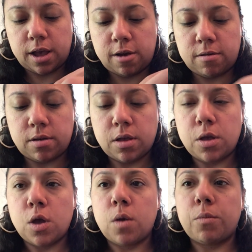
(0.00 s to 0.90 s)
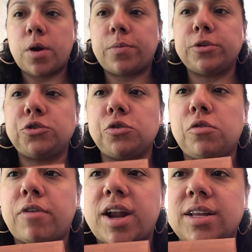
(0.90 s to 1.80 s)
Go. Purple
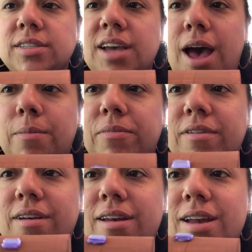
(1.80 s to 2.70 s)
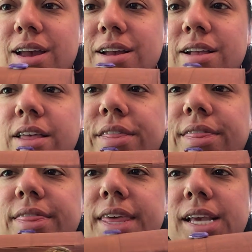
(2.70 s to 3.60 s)
jewel right on top.
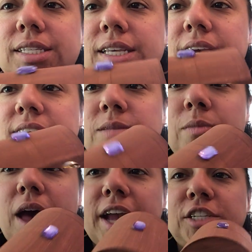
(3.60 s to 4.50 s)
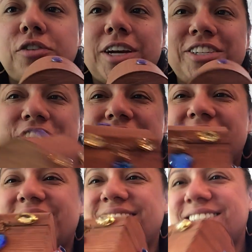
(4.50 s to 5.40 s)
This is my treasure
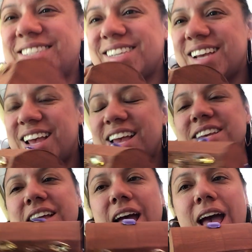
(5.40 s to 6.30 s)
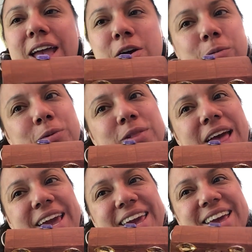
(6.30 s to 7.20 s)
chest. I hope you
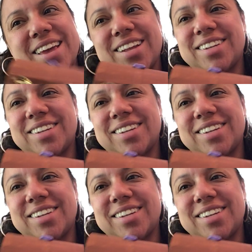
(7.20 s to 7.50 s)
like it.